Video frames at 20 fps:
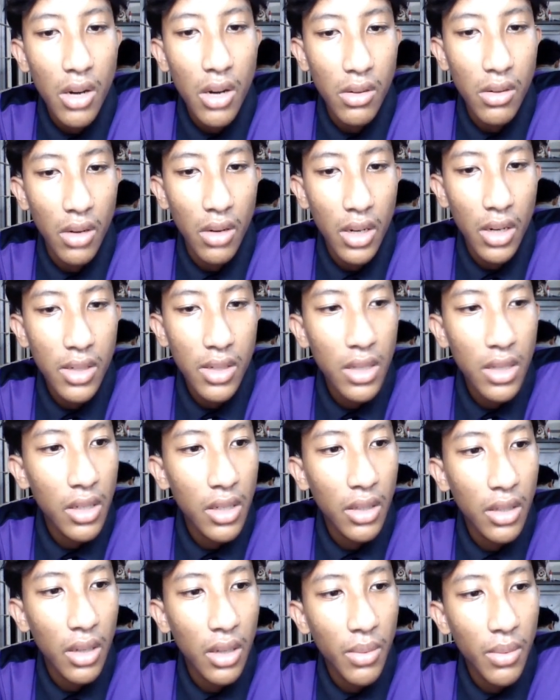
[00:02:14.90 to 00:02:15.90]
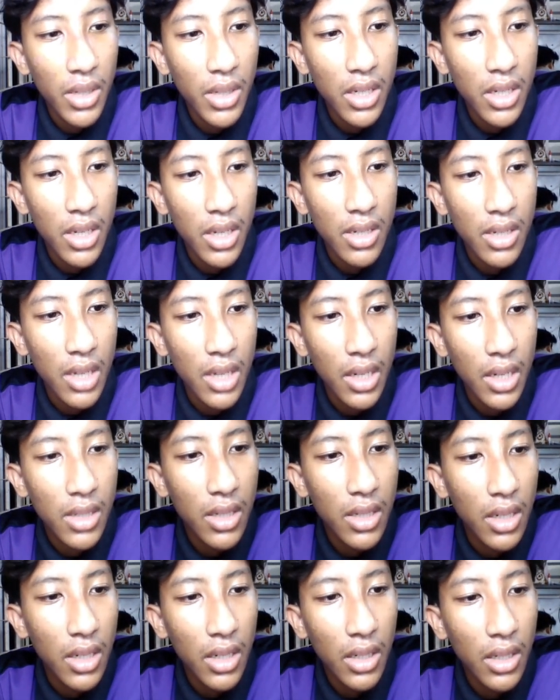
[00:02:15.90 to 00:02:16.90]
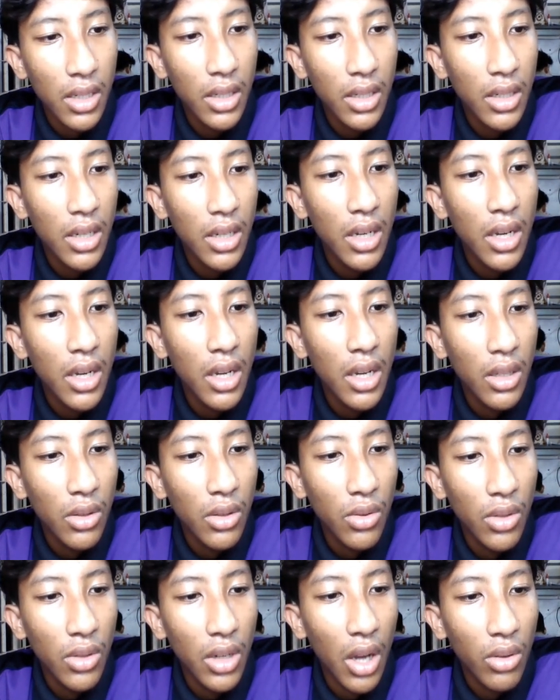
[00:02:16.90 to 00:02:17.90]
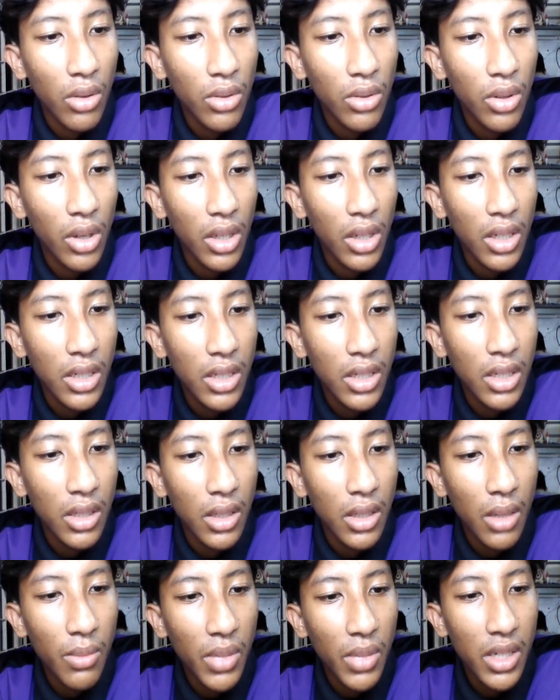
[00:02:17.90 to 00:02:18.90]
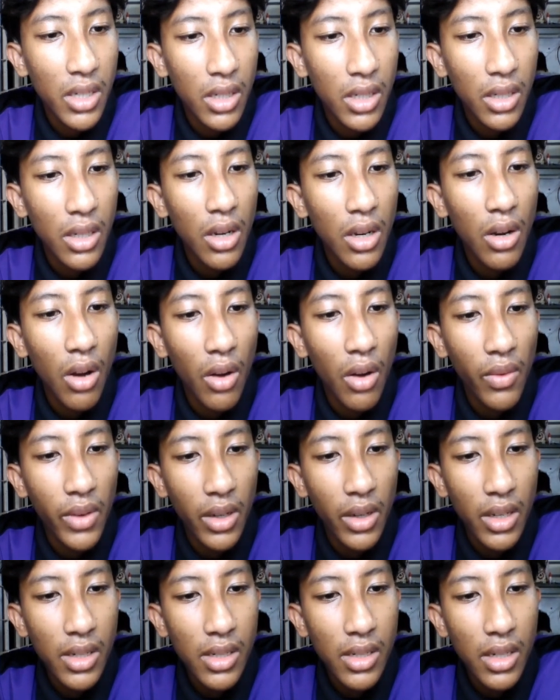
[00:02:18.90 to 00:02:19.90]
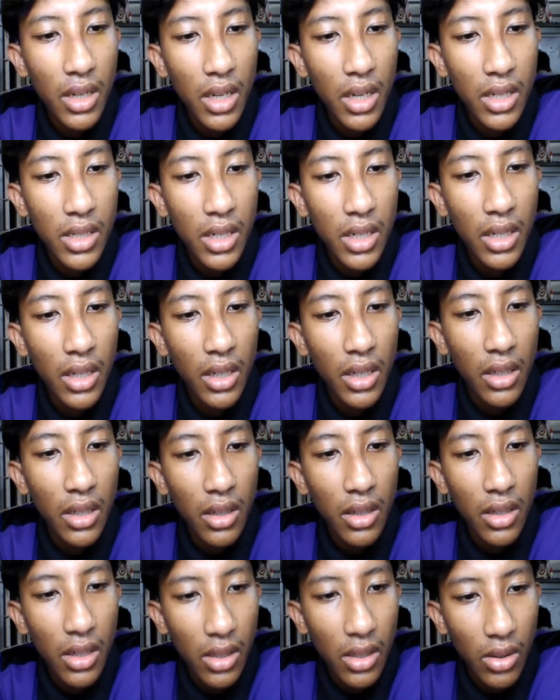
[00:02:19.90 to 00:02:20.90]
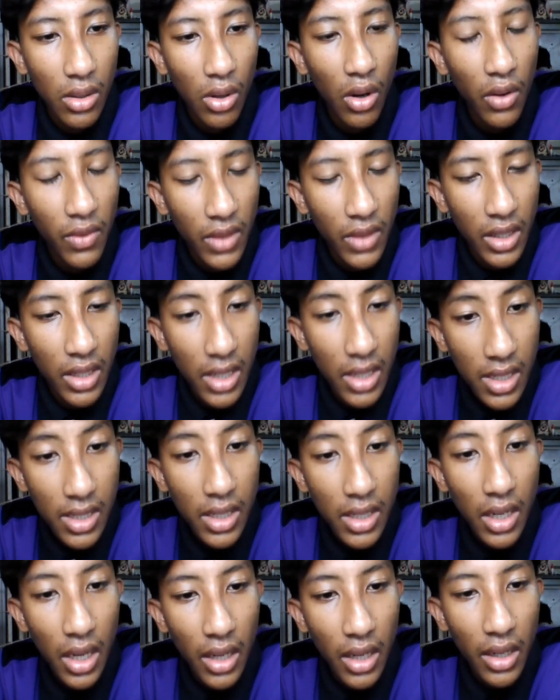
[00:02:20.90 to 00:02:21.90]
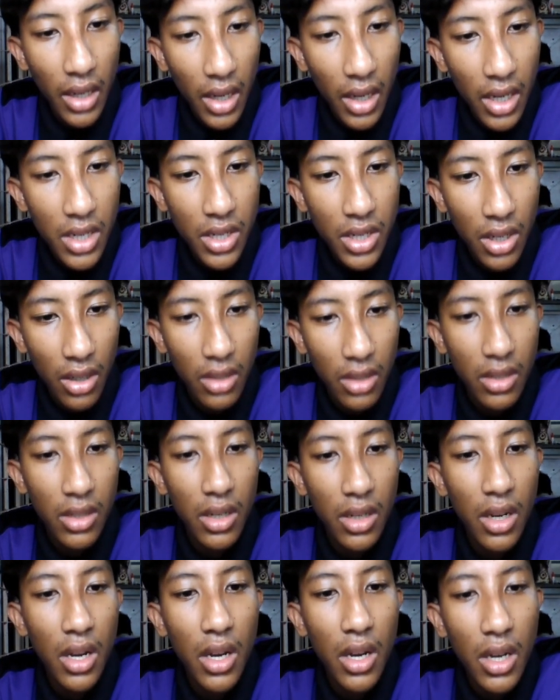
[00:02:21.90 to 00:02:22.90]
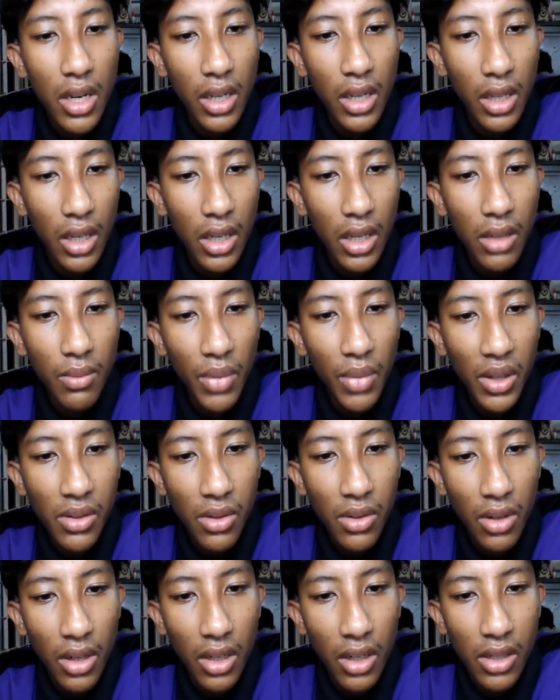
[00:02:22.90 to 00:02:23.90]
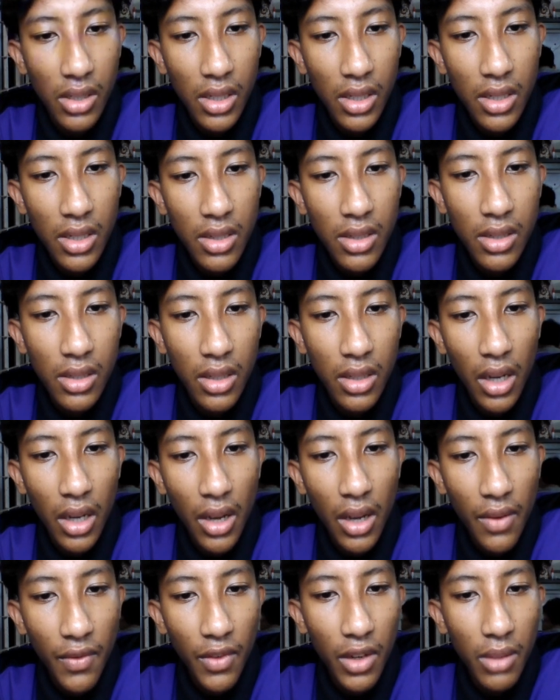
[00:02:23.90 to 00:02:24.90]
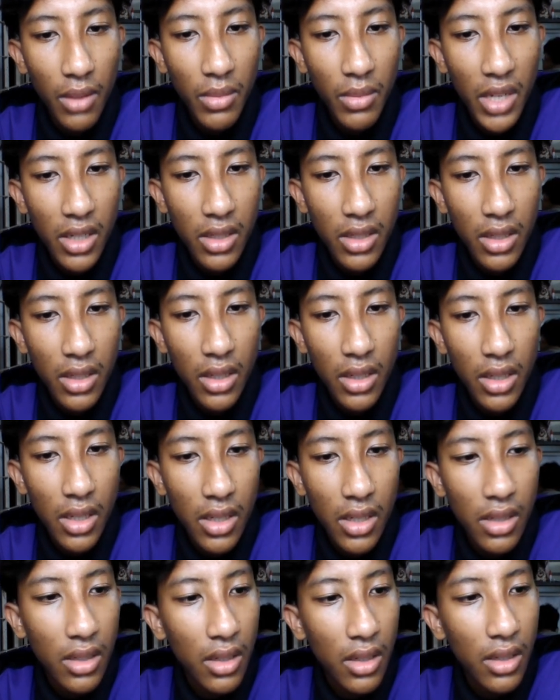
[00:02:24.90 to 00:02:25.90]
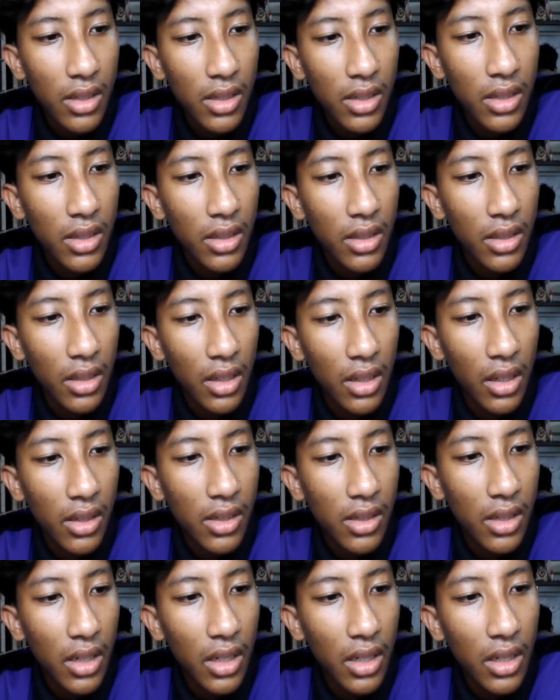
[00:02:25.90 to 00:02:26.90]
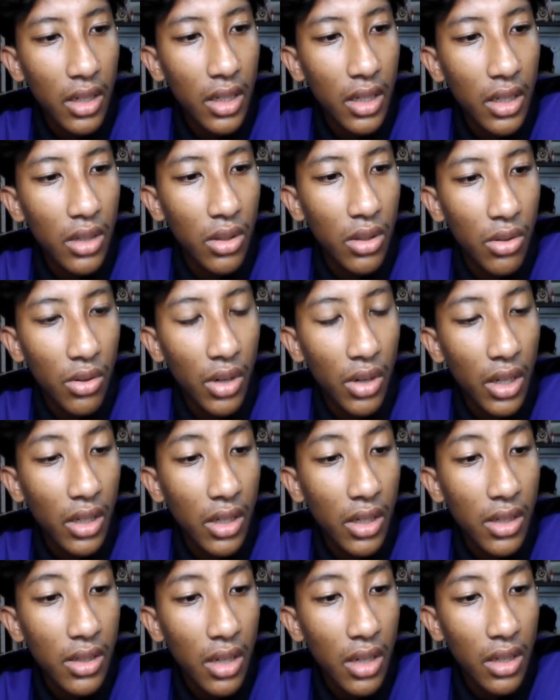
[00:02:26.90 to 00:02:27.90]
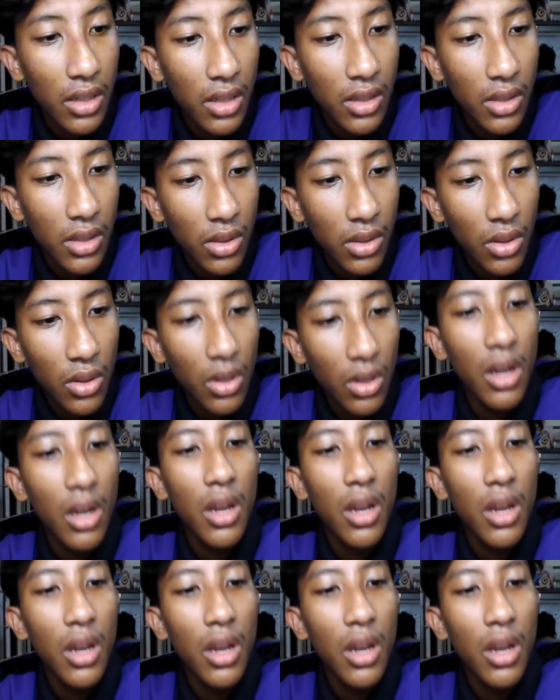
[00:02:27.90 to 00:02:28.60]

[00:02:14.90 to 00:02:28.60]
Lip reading: raising the temperature inside the cylinder to the outer ignition temperature of the diesel engine and air charge. In petrol engines, the air-fuel mixture enters the cylinder during the suction stroke,